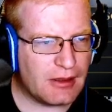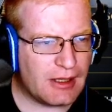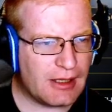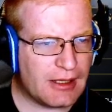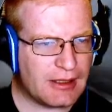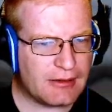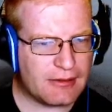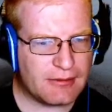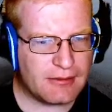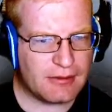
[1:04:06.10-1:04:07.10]
I like it.
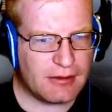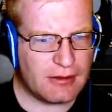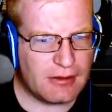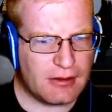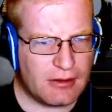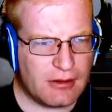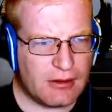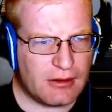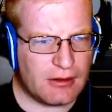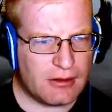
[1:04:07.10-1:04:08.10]

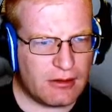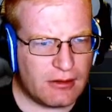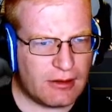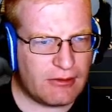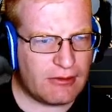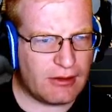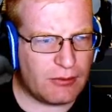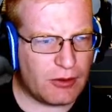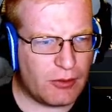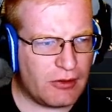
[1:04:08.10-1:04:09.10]
Let's see.
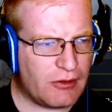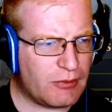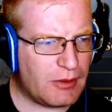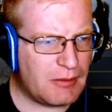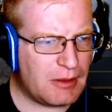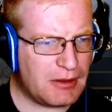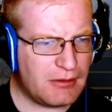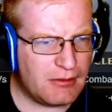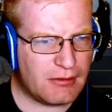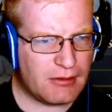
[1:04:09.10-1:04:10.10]
We'll go this way,
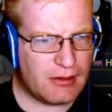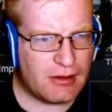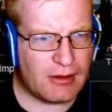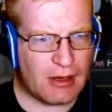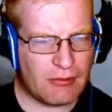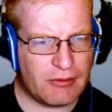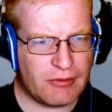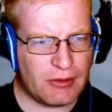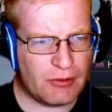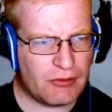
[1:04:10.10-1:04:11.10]
maybe. And that
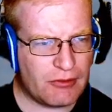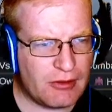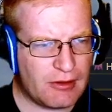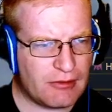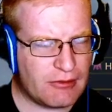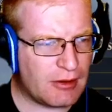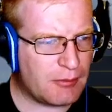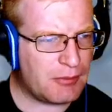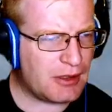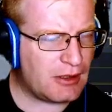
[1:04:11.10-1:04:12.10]
reveals this
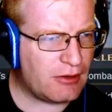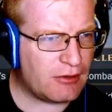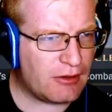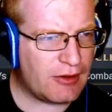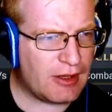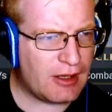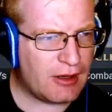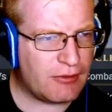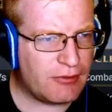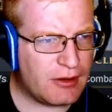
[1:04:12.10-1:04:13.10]
bit here that they
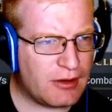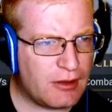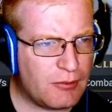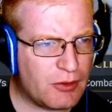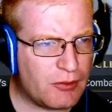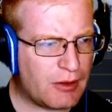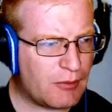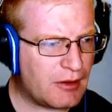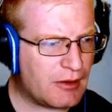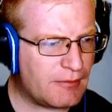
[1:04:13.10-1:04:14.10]
have. We'll go that
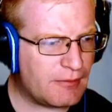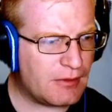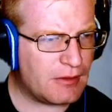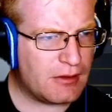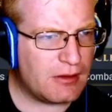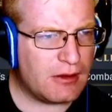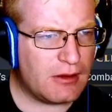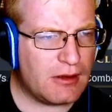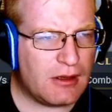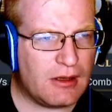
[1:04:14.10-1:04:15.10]
way, then.
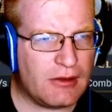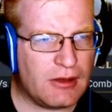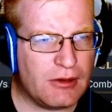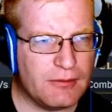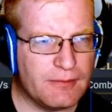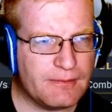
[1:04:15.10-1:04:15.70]
End the year.